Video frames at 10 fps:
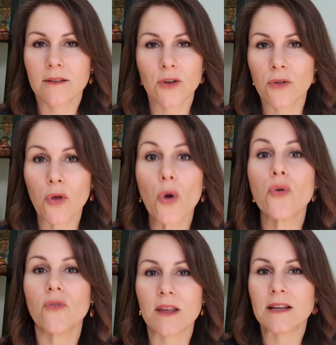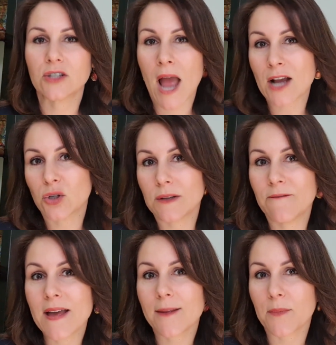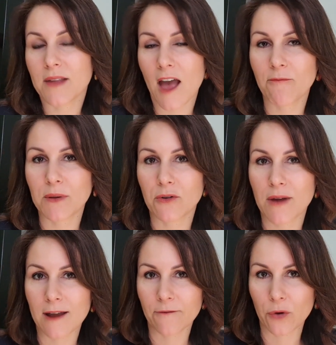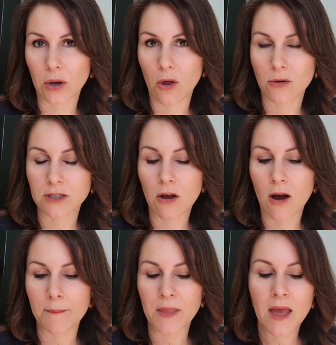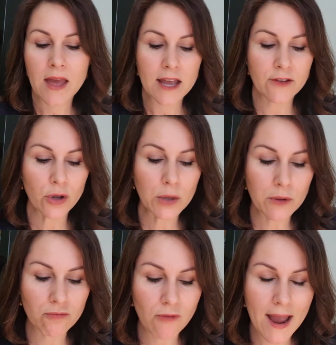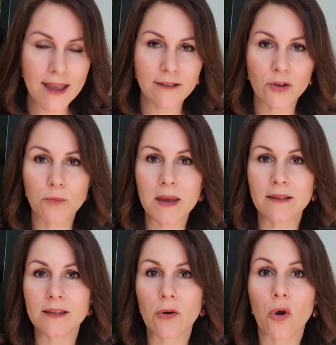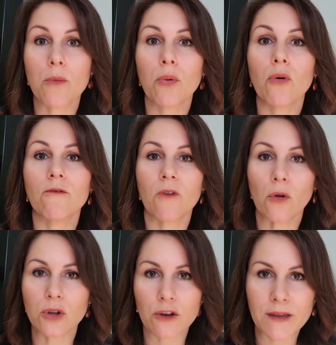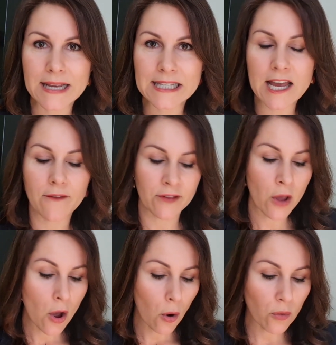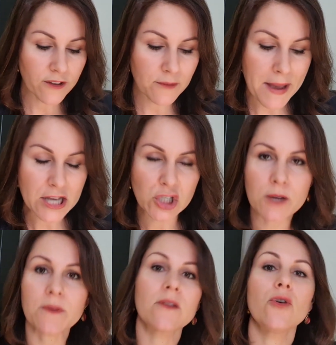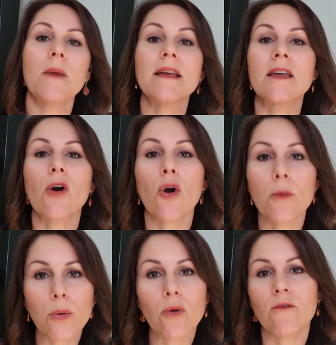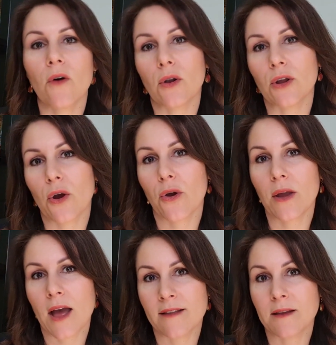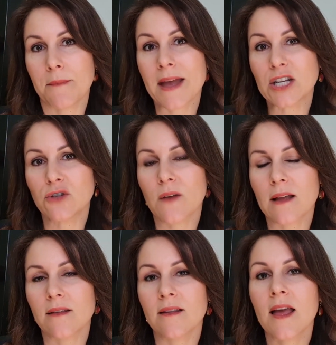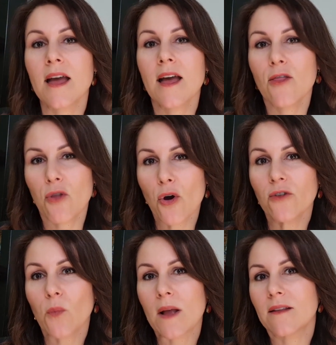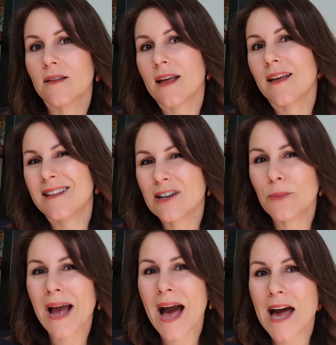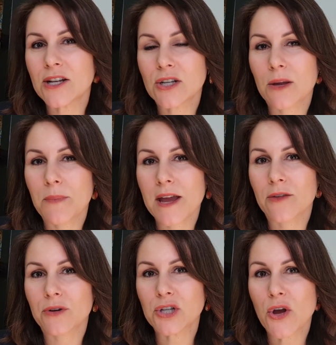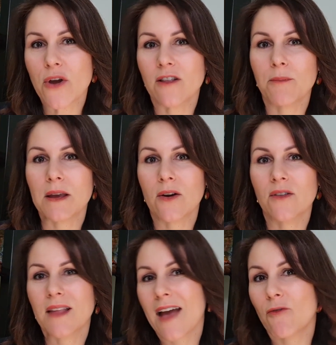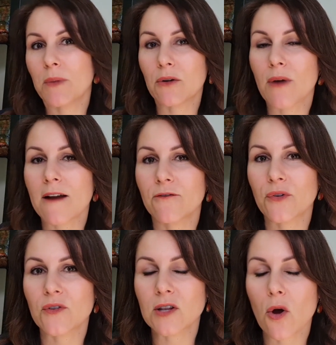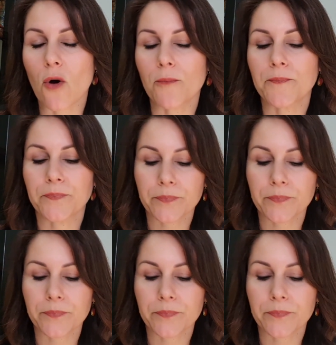So those actual investments have been around for a long time. It's only with RAIZ, who makes their own portfolio of ETFs, or Spaceships, who make their own portfolio as in managed funds. Those ones, a little bit harder to compare the returns because they haven't been around for as long.